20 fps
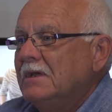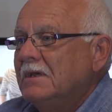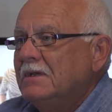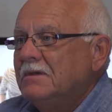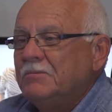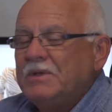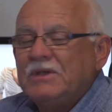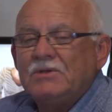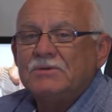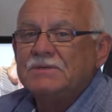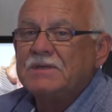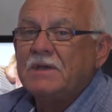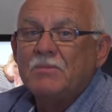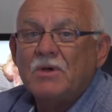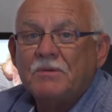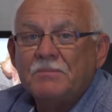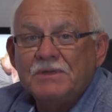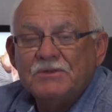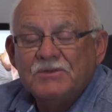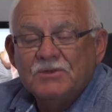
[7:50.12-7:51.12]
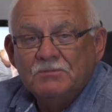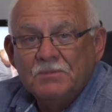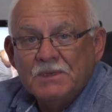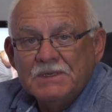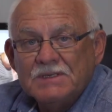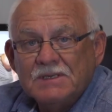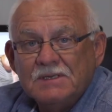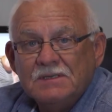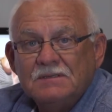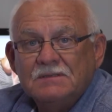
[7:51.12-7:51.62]
because they might be too
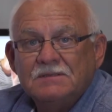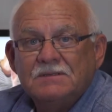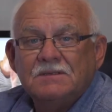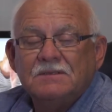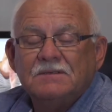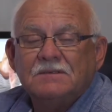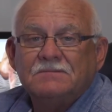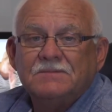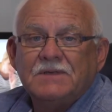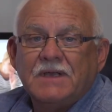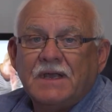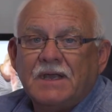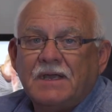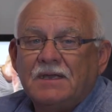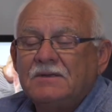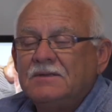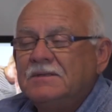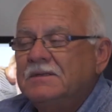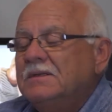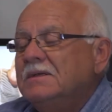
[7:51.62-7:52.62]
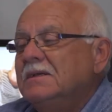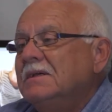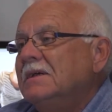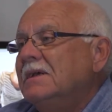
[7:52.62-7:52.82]
busy to handle it.